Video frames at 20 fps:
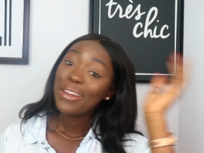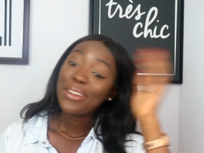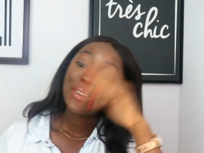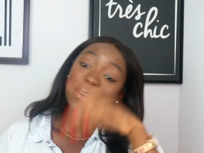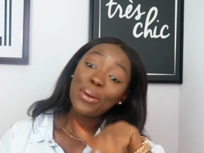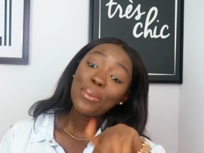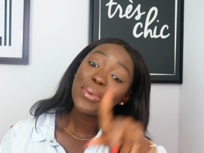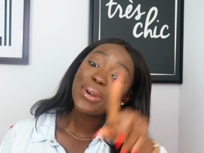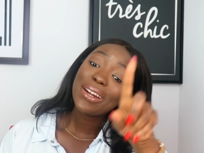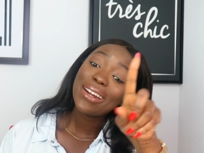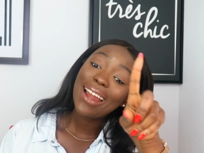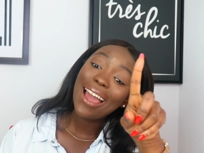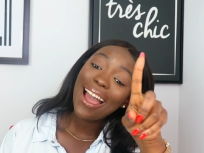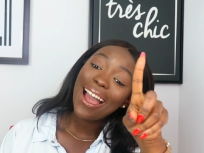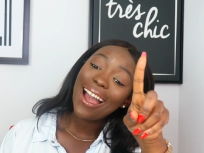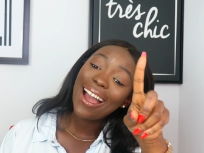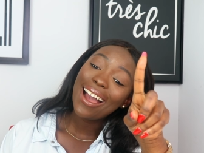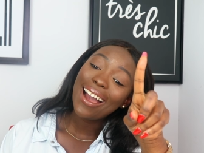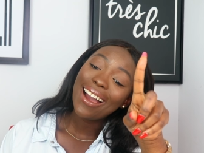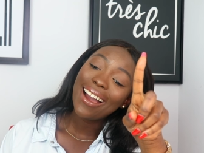Number
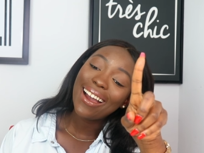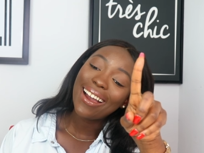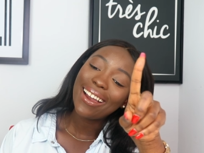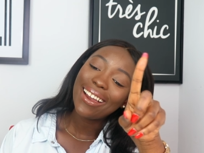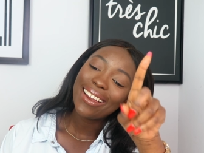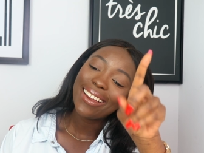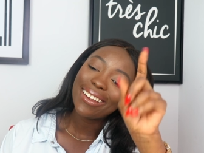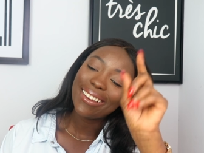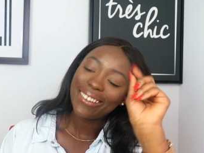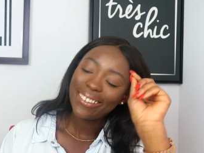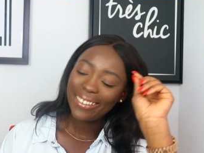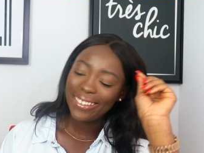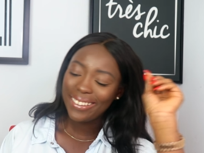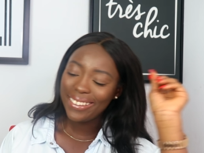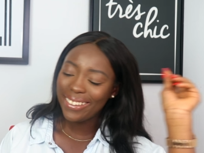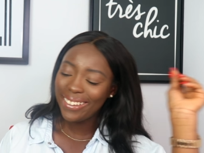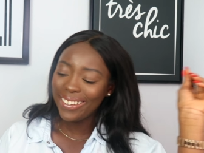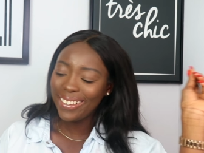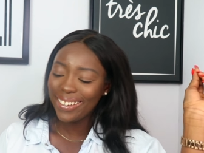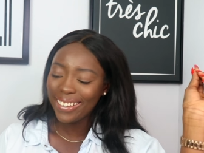
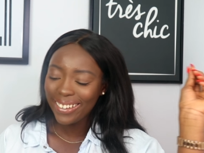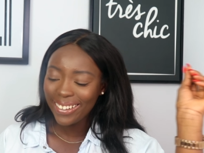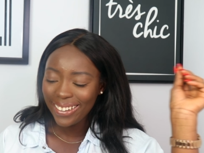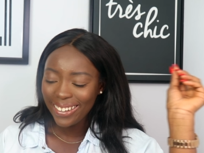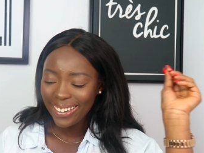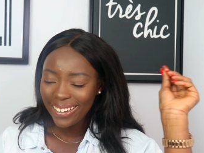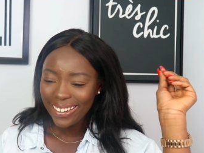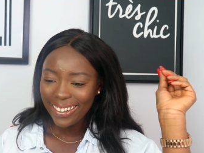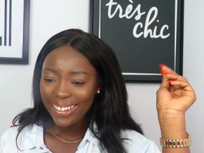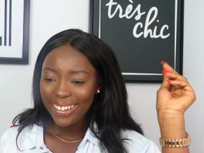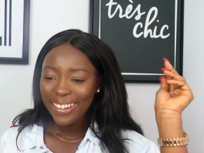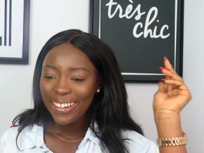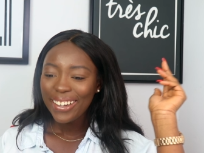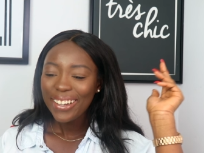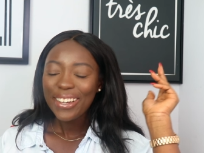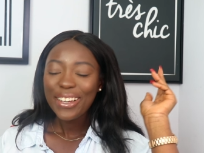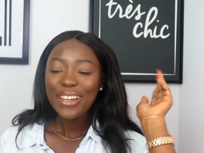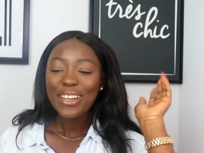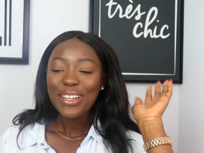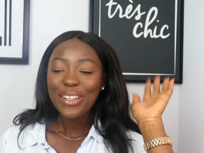9.
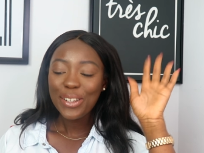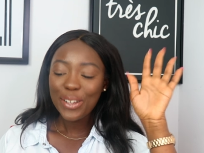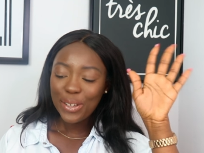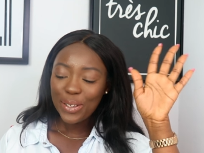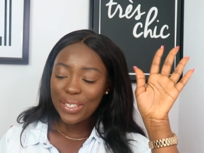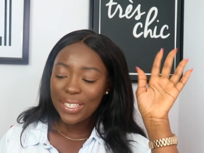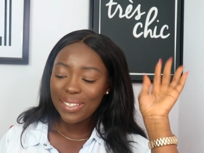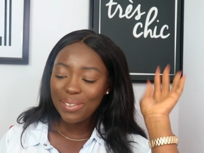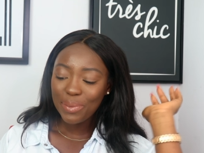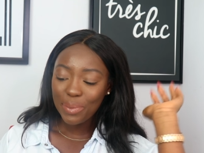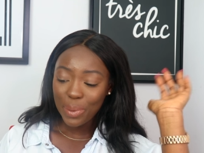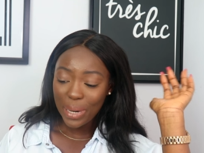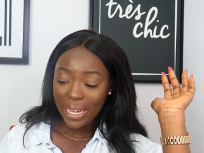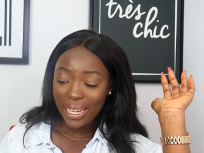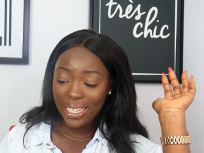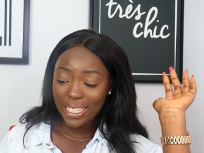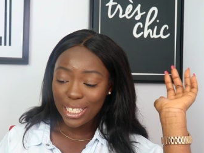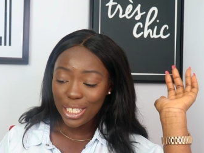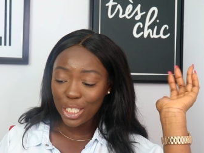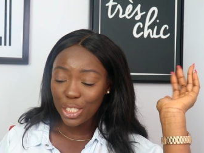Losing
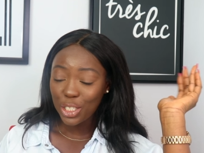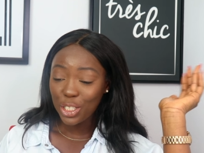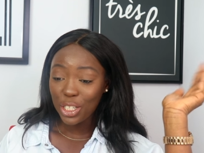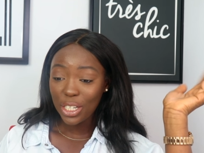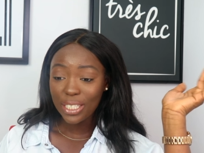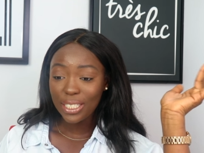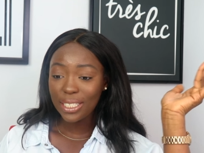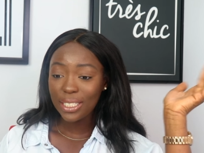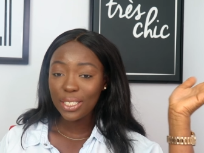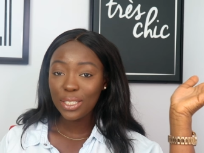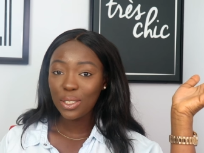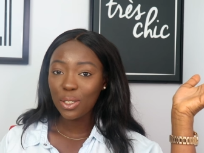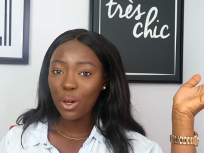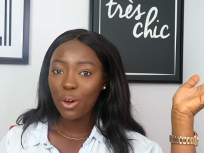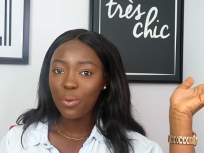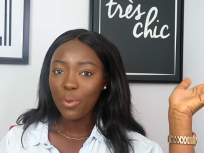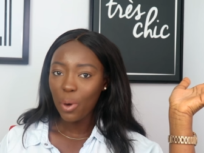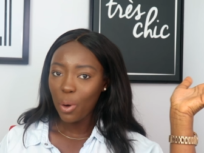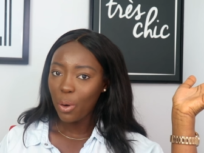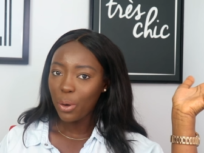weight doesn't
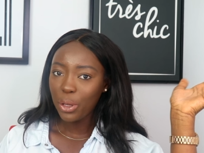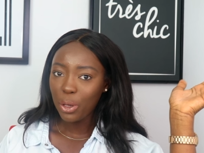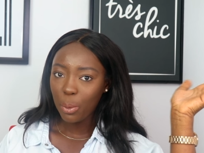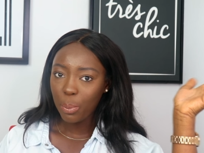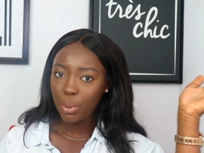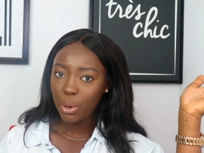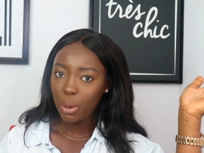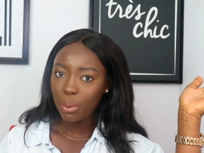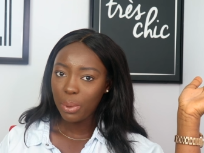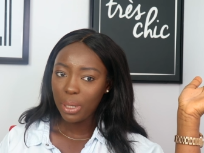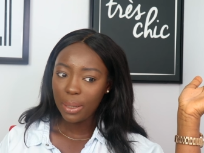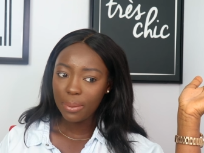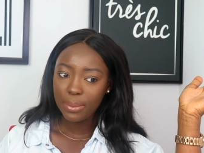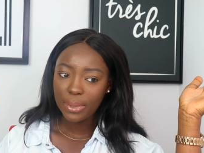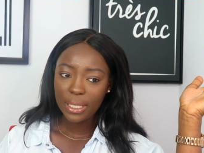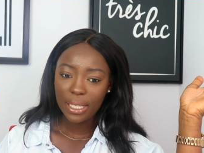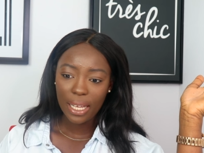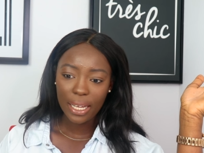solve all your problems.